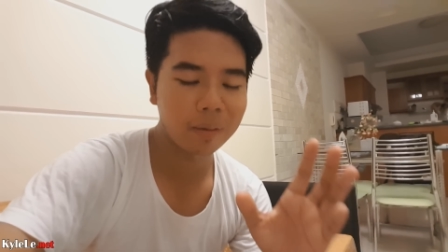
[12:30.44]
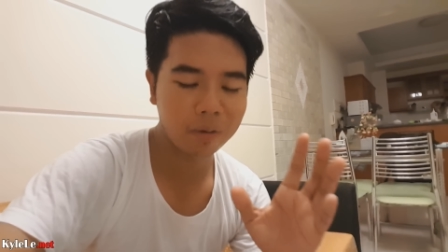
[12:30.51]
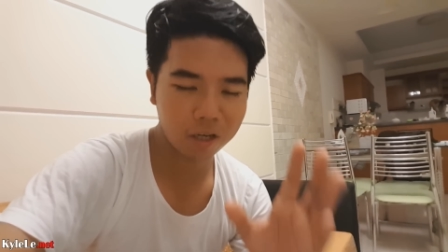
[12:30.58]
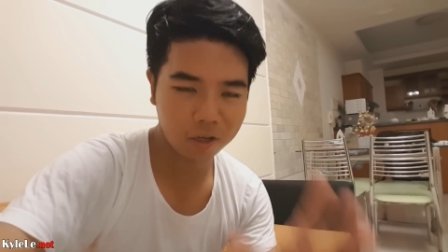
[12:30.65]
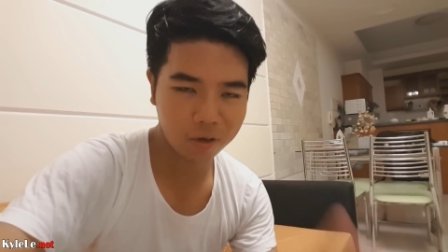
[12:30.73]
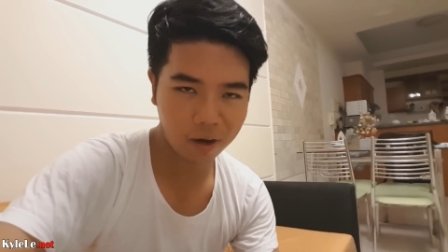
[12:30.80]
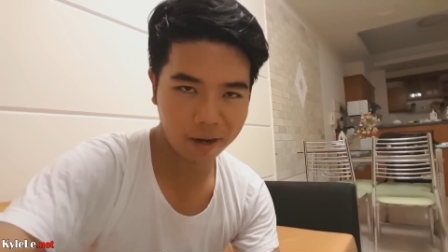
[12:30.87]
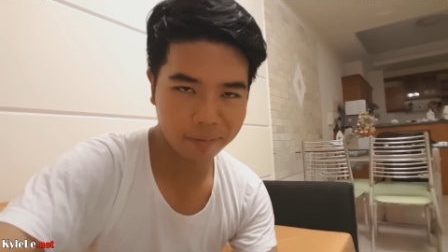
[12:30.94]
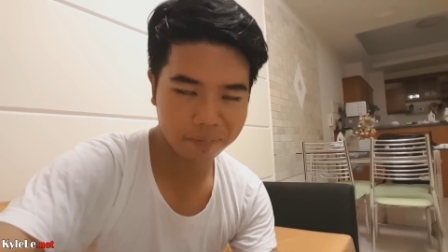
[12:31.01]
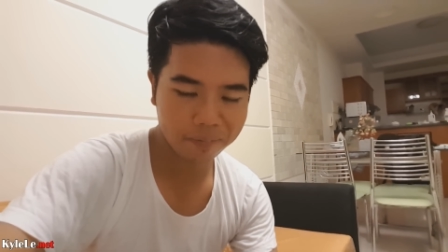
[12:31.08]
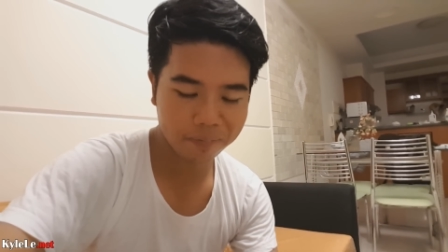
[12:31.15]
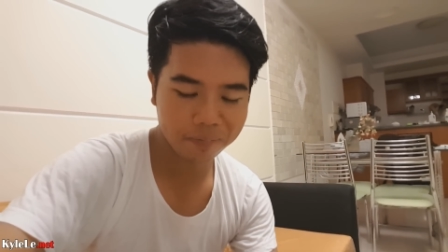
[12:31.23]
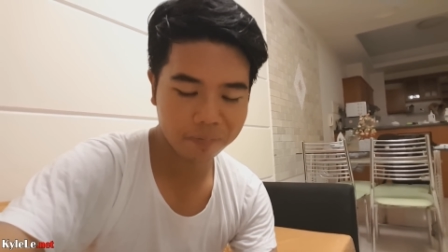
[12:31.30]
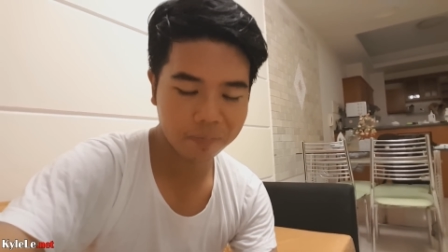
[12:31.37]
I'm gonna try.
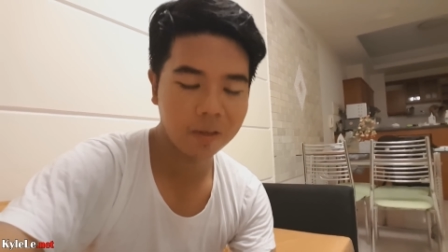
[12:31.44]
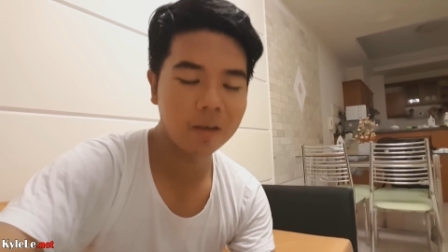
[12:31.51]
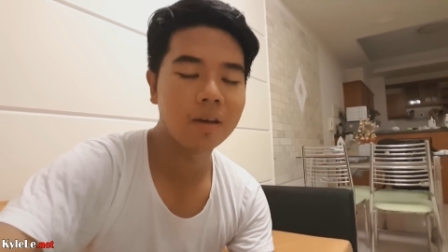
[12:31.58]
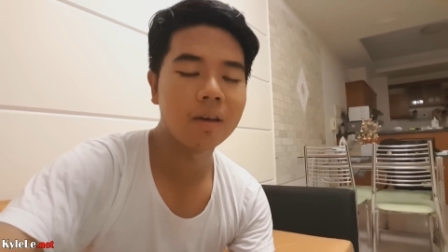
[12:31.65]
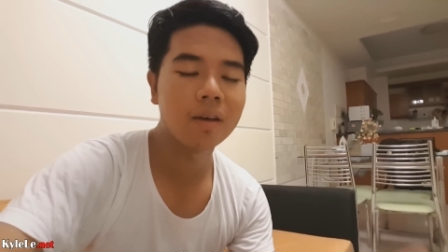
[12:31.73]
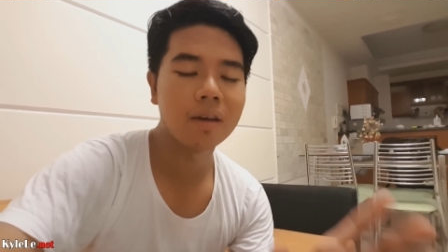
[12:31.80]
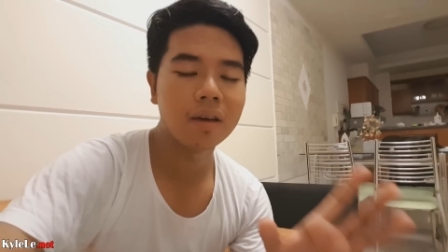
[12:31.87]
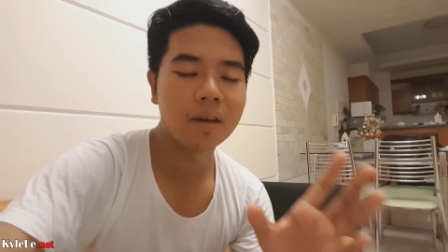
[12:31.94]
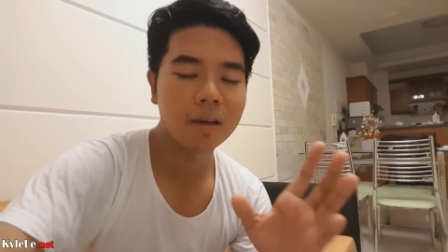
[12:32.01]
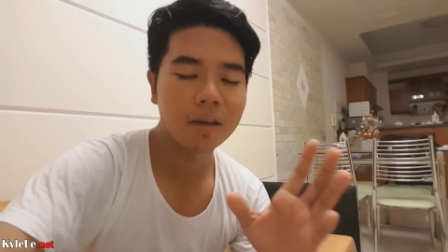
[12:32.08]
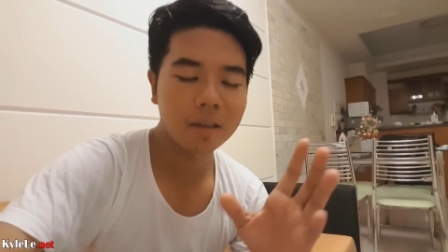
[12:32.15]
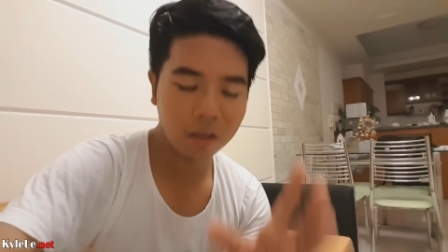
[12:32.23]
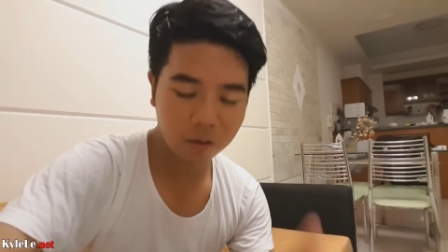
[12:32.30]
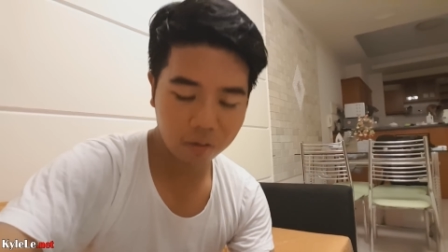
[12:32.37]

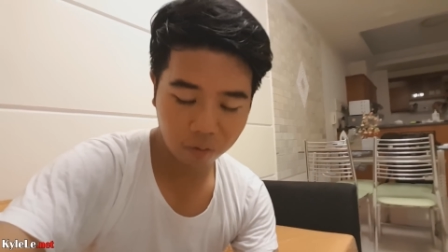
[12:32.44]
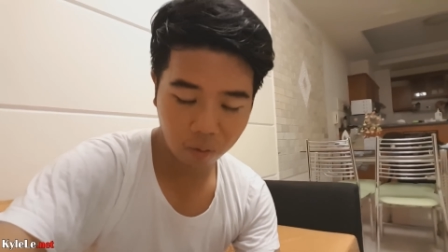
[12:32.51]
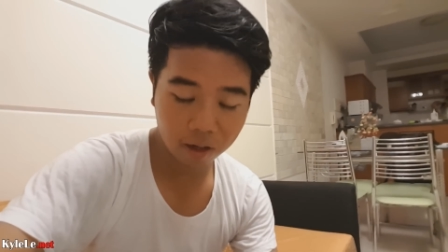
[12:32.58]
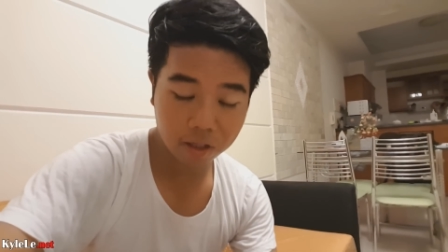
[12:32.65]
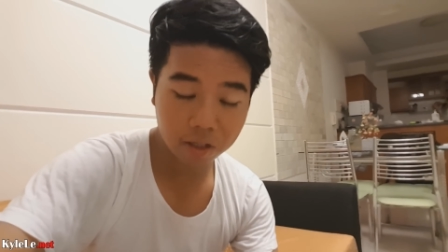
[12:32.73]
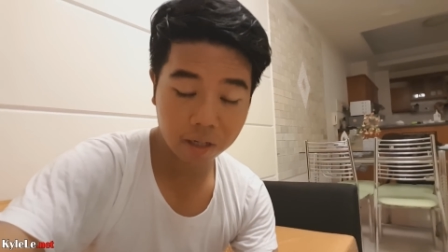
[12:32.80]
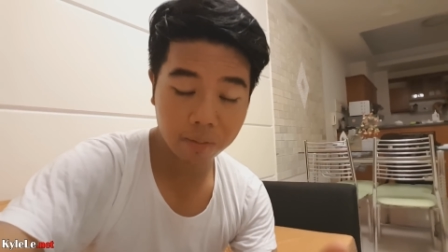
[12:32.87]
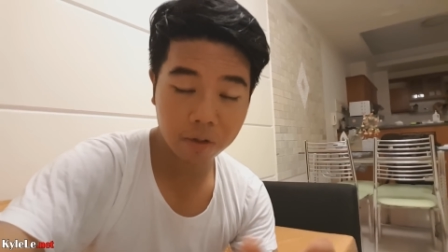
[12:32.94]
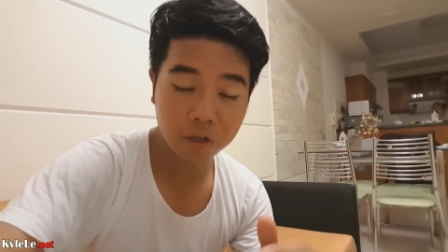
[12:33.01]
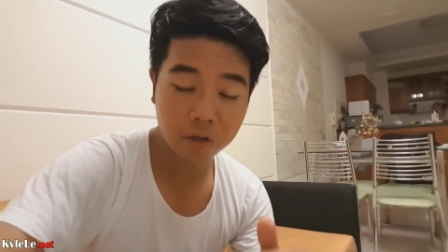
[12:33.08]
Thank you for watching.